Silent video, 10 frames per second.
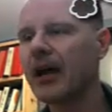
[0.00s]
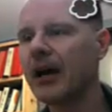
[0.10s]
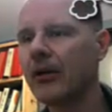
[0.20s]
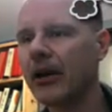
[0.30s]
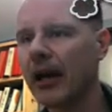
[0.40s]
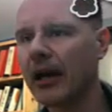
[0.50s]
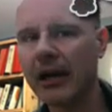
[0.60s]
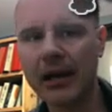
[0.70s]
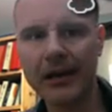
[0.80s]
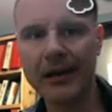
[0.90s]
Okay,
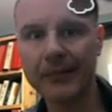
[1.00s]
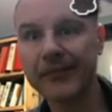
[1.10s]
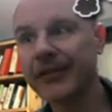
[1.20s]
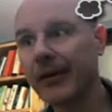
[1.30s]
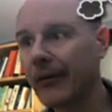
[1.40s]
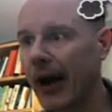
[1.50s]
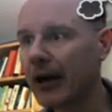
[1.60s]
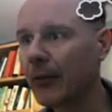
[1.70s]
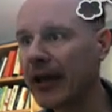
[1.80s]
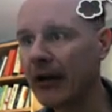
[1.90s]
um, so how
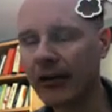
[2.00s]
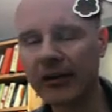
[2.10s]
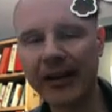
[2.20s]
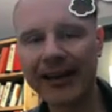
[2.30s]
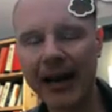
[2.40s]
do we calculate a